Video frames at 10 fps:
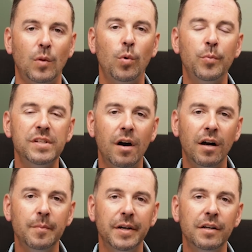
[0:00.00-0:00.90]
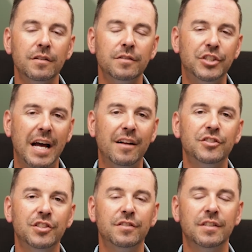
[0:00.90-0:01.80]
When we talk about
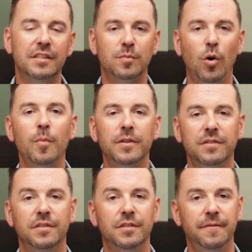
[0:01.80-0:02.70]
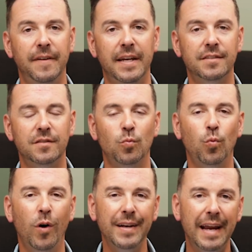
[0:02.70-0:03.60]
challenges that small businesses face,
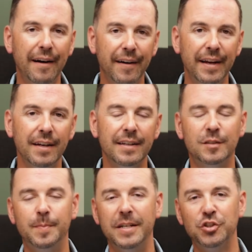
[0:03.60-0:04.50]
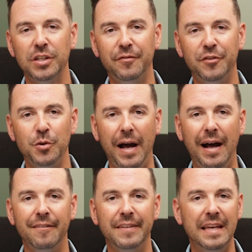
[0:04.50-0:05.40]
one area, especially if you
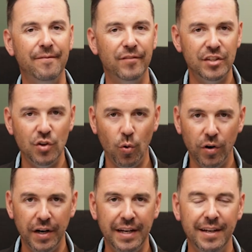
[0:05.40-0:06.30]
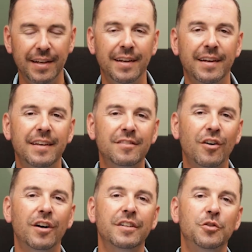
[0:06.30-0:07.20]
have inventory, is
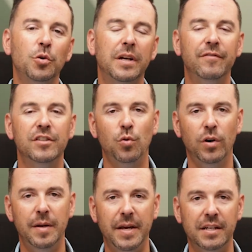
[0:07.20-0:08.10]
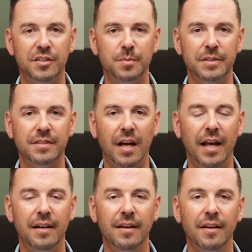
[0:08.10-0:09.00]
on your inventory management
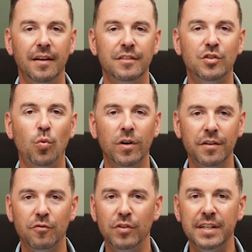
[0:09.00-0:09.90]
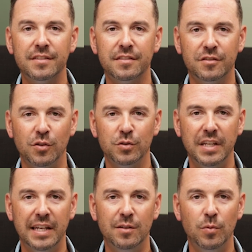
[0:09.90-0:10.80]
side. So what are the risks
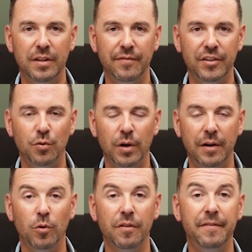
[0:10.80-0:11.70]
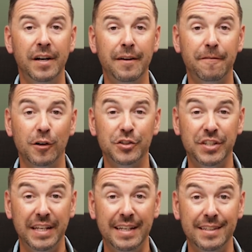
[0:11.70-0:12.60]
associated with inventory? Well, the very
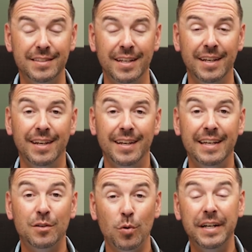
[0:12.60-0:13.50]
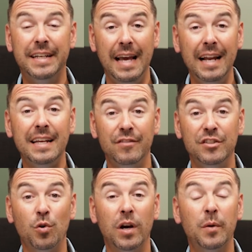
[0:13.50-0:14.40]
first is, in order to get
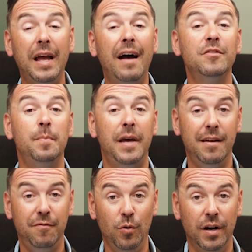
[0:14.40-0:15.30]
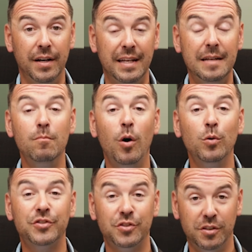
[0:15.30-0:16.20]
inventory, we have to pay for it in
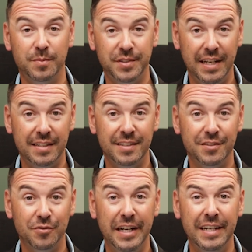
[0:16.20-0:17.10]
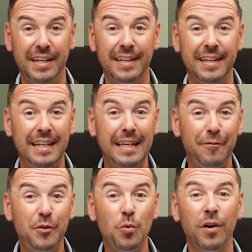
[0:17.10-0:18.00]
most circumstances, right?
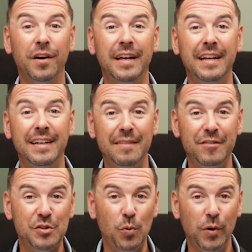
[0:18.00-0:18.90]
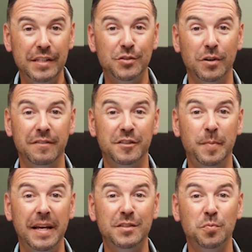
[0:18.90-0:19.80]
If you're in an inventory sort of
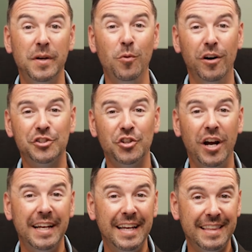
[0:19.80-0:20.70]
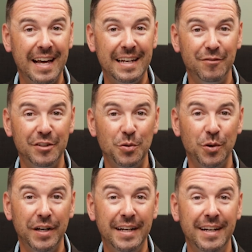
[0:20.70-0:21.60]
space, we want to try and get that
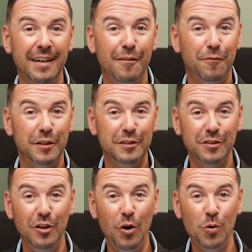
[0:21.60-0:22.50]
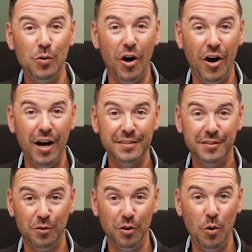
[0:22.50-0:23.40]
inventory for as low
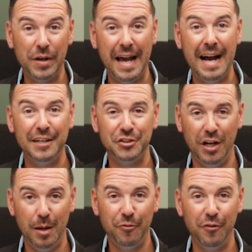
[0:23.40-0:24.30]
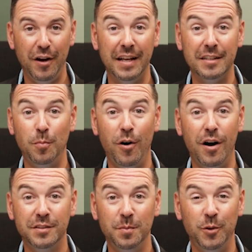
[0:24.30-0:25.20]
cost or low cash upfront as
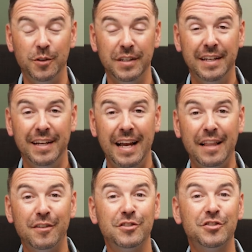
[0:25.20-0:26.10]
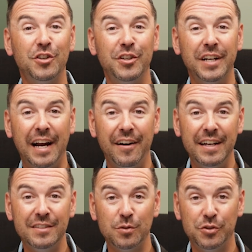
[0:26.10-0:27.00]
possible. And there's certain
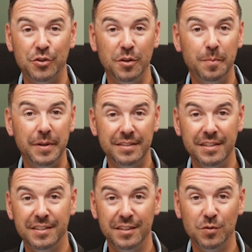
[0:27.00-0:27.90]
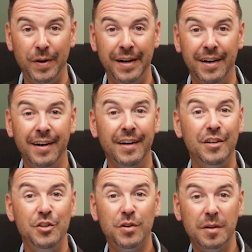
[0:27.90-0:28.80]
areas or certain businesses where
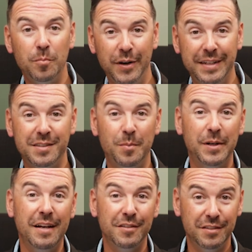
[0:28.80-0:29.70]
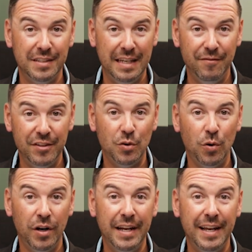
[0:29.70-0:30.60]
you can bring somebody else's
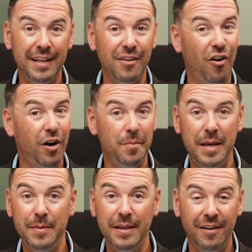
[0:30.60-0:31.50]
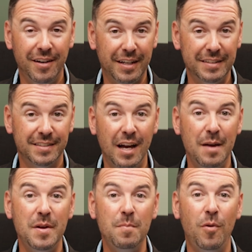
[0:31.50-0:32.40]
inventory in on maybe on a
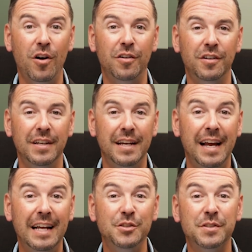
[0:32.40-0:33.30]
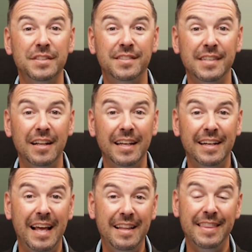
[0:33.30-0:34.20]
consignment model and you can sell
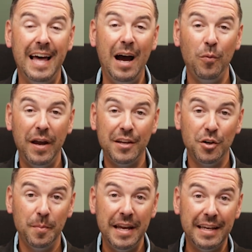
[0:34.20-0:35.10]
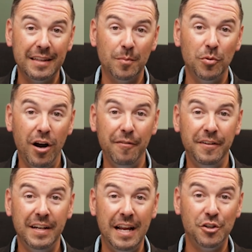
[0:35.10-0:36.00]
it. And that way you're making the
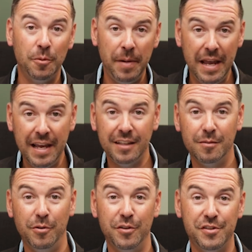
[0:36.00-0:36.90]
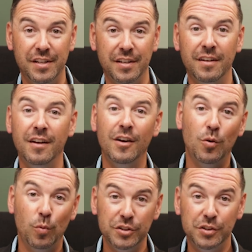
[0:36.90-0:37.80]
profit and you're paying the person
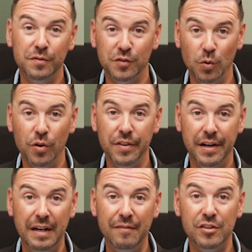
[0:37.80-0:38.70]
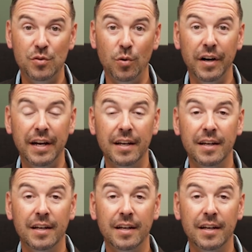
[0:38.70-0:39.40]
once you've sold their inventory.